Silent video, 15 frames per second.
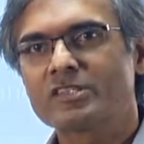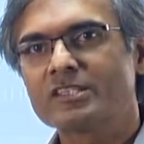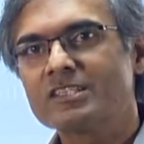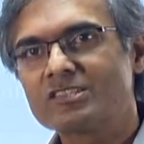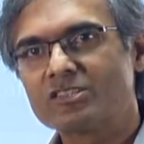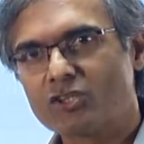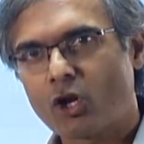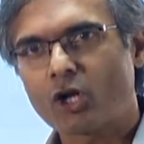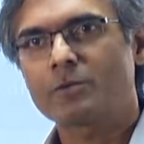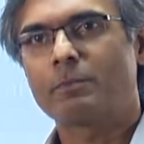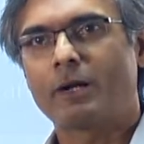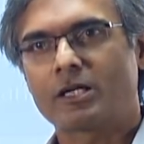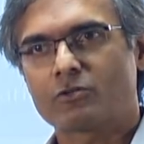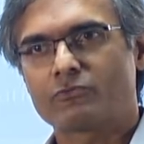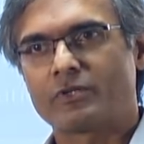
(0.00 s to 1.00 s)
is not
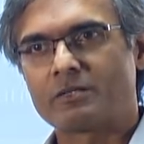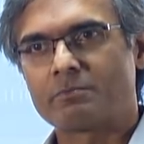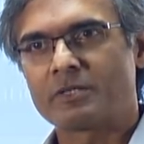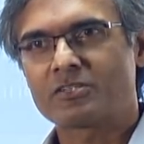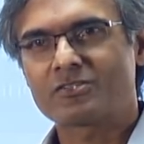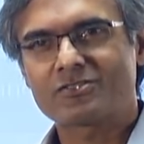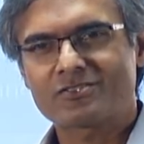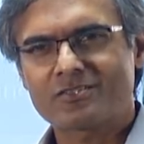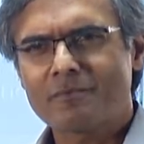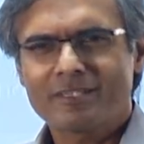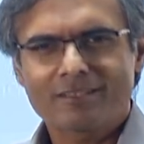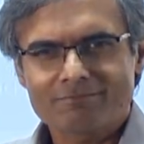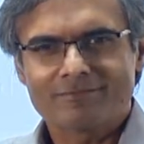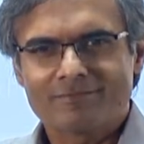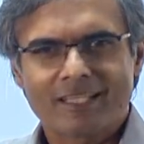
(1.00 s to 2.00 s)
part of it because,
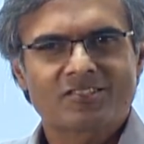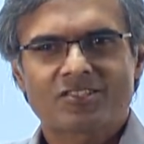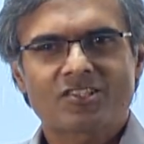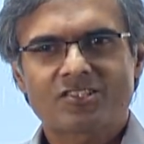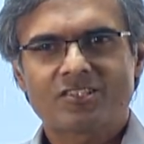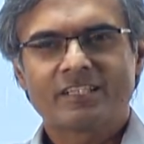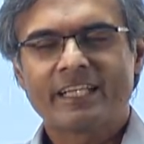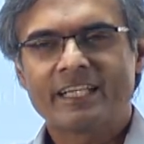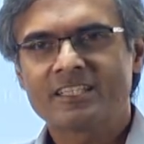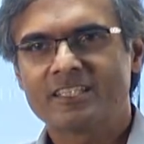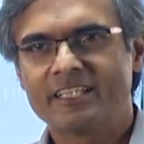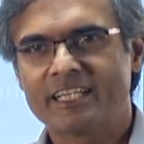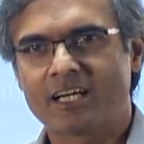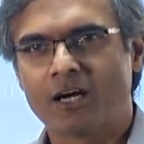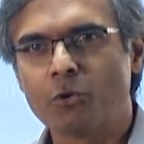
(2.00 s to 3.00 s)
that's just getting the
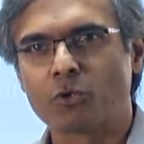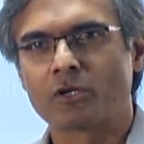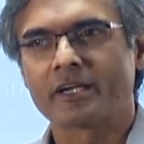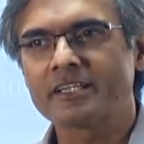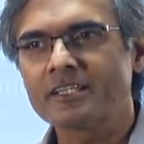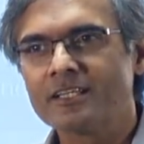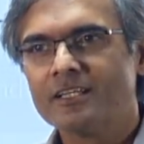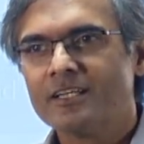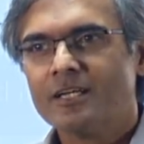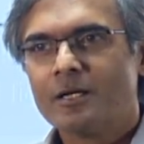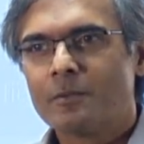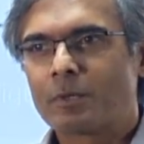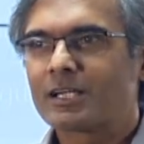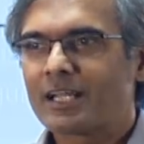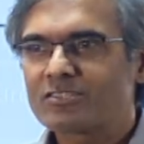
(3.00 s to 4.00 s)
data out, right?
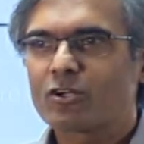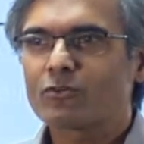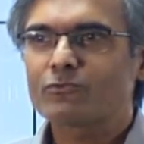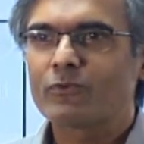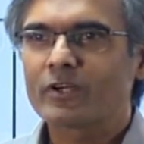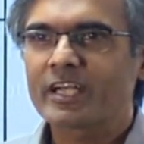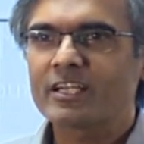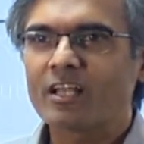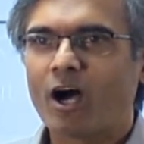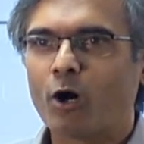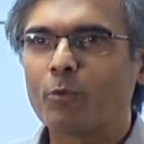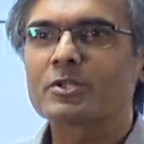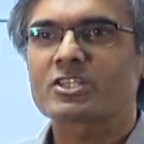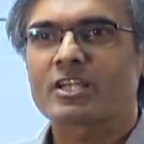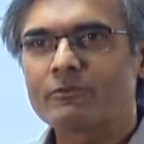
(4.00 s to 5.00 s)
But let's not forget how
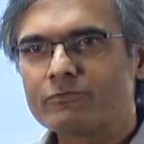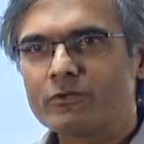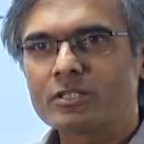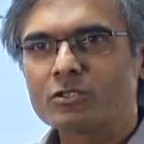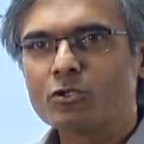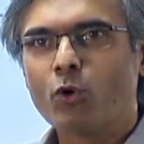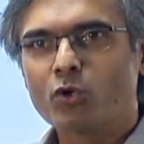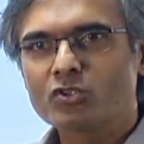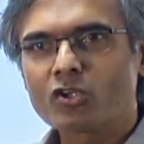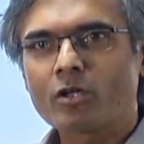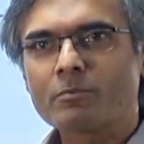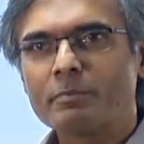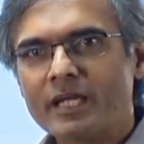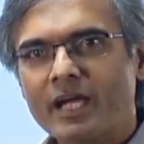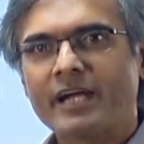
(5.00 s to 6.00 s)
much effort goes on
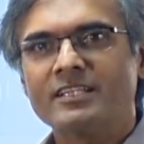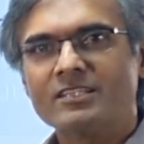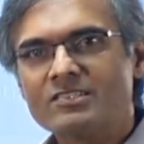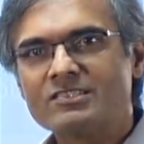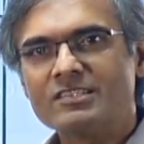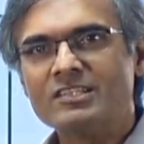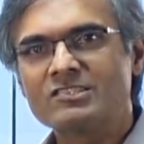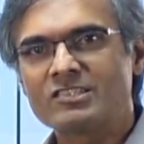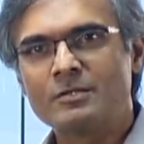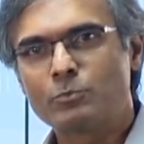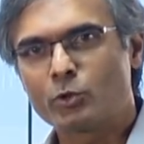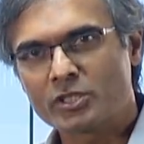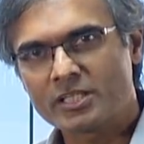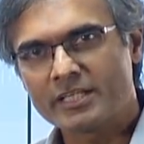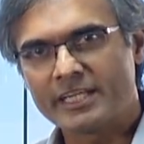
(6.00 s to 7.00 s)
behind the scenes in
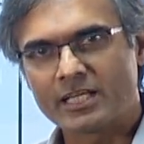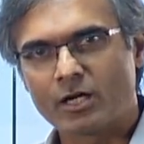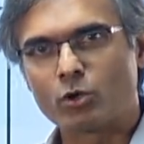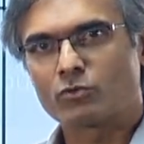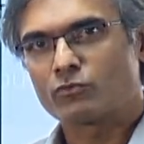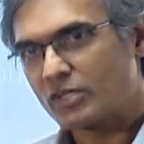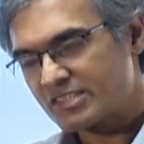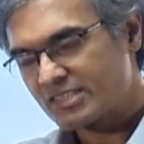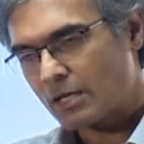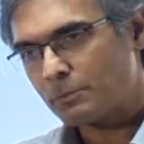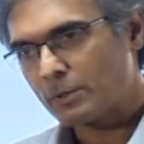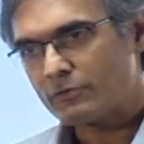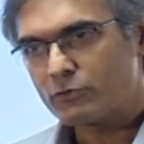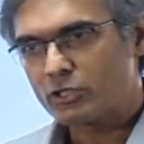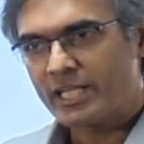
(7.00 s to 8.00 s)
putting the data out. For example,
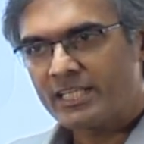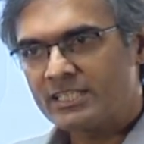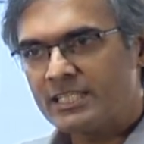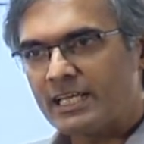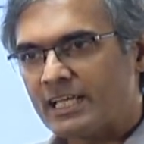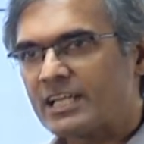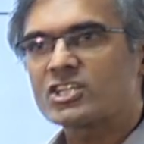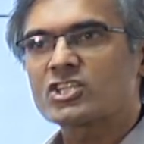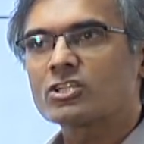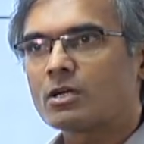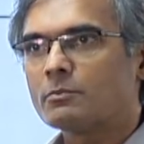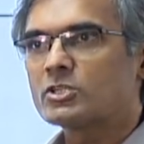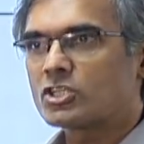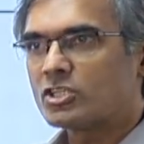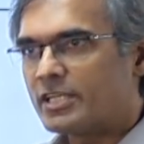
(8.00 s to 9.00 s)
if you take the Election
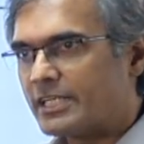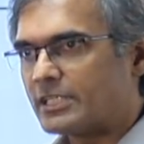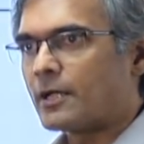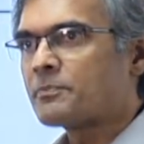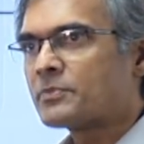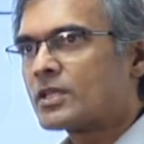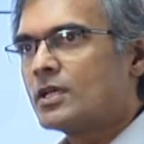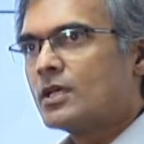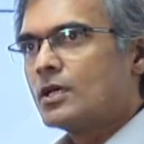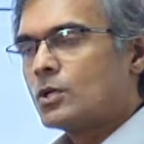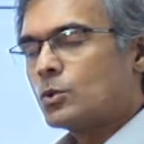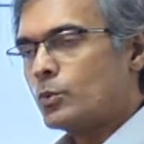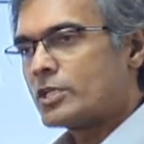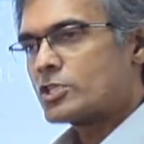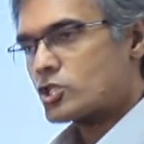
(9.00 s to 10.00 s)
Commission data,
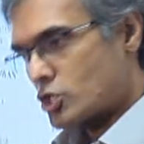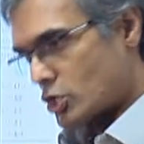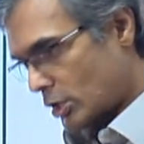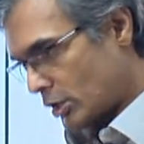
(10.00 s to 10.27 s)
which